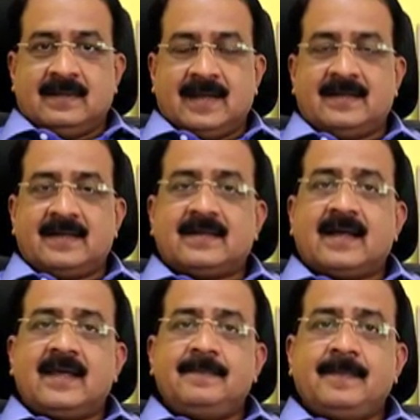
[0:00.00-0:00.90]
At that
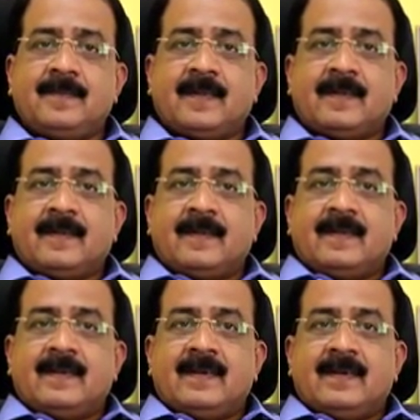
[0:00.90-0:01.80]
time,
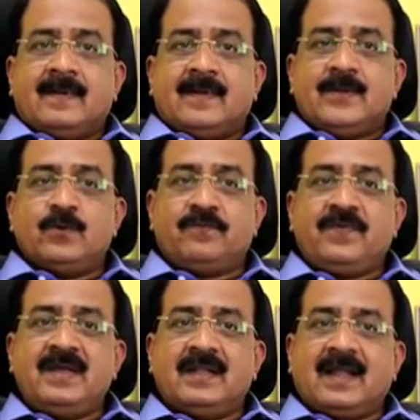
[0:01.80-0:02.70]
you
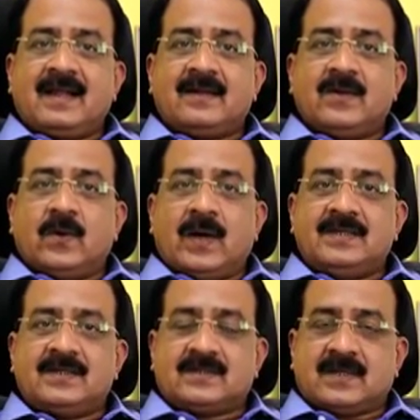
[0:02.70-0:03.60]
feel that no,
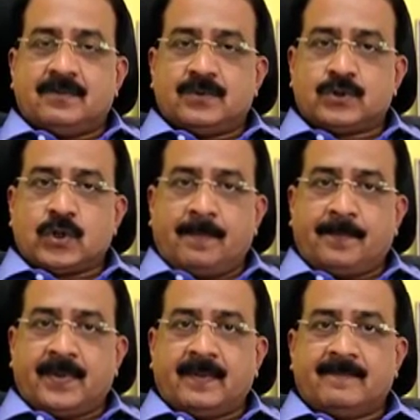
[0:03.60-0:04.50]
I just have to
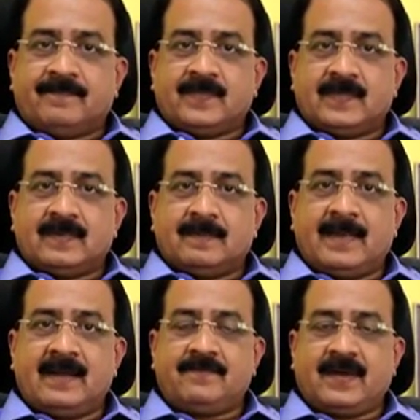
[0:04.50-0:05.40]
stop
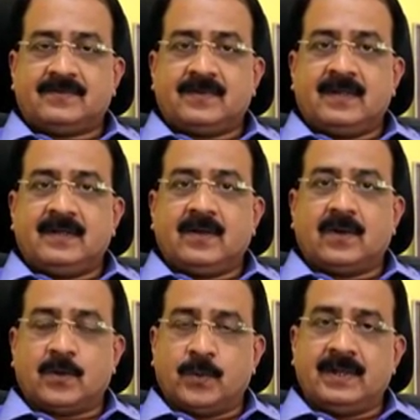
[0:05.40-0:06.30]
manufacturing
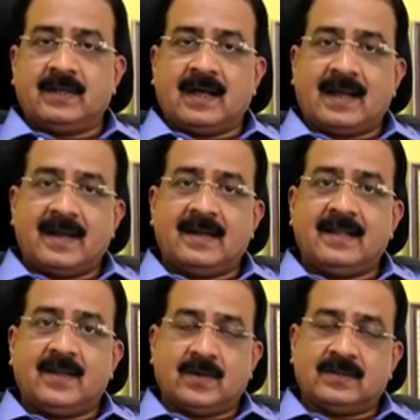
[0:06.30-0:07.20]
or doing
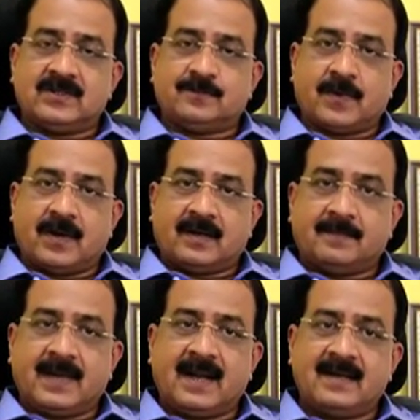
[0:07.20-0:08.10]
R&D on this
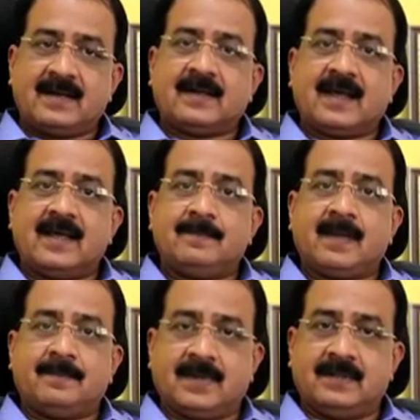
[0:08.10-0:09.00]
product. But at that time,
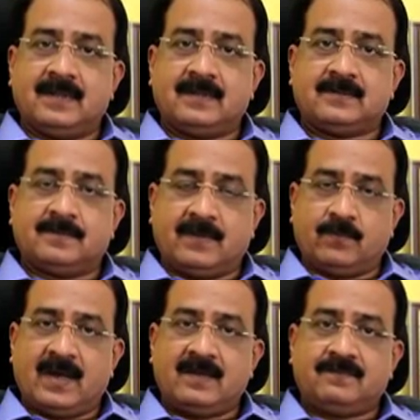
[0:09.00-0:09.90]
my brothers, my
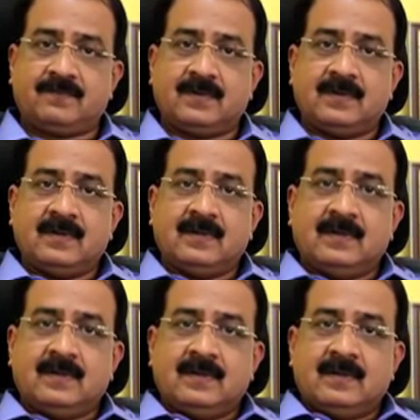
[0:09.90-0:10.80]
wife,
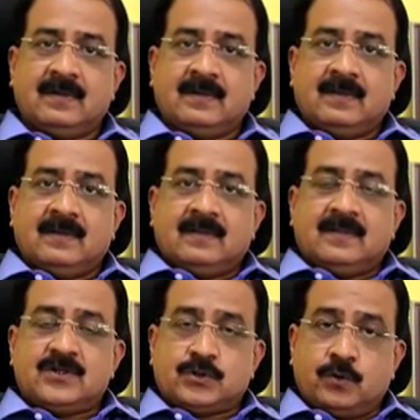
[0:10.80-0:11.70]

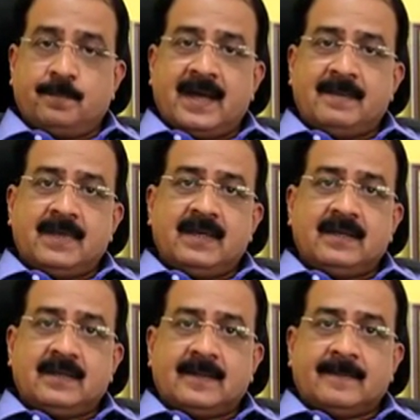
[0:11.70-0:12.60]
they stood by
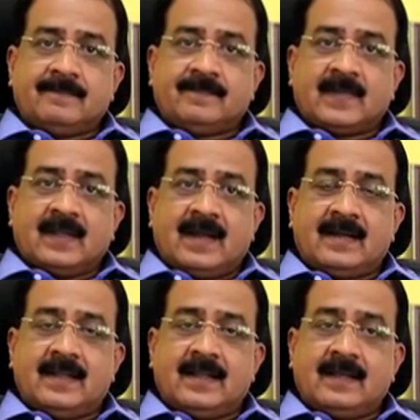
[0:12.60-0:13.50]
me
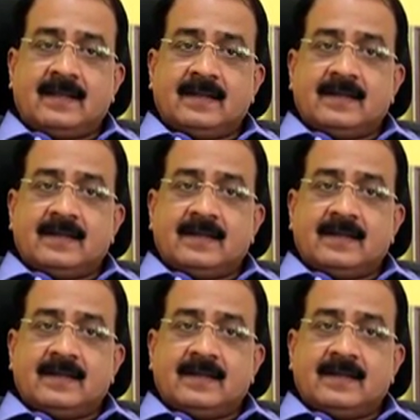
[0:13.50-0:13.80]
and they